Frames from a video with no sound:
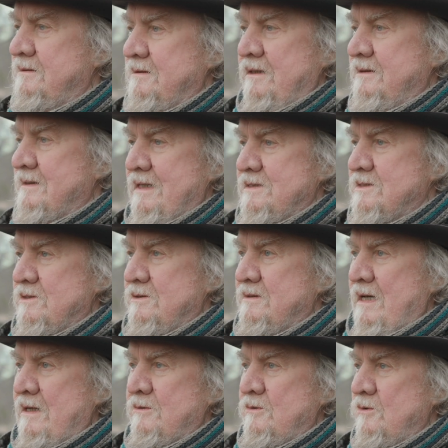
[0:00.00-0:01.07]
And that's
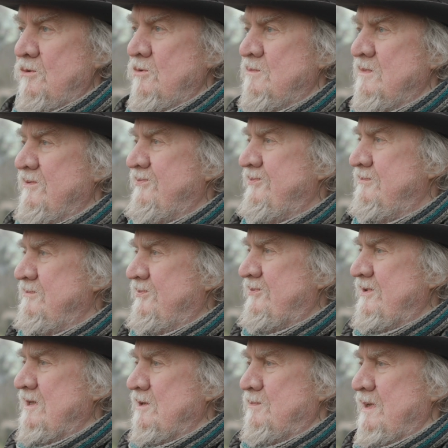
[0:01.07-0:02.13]
how all my
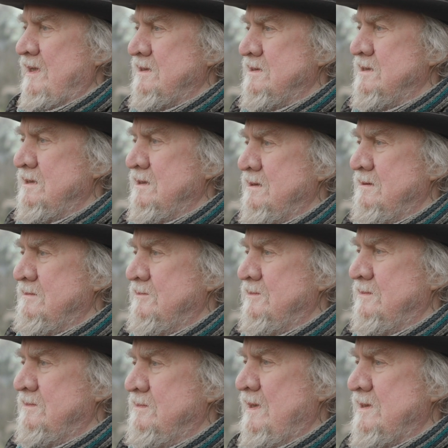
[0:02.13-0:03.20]
figure painting
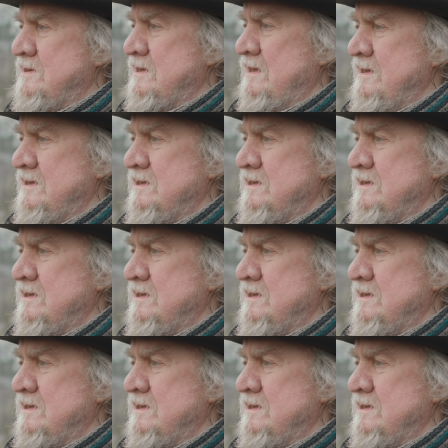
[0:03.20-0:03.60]
basically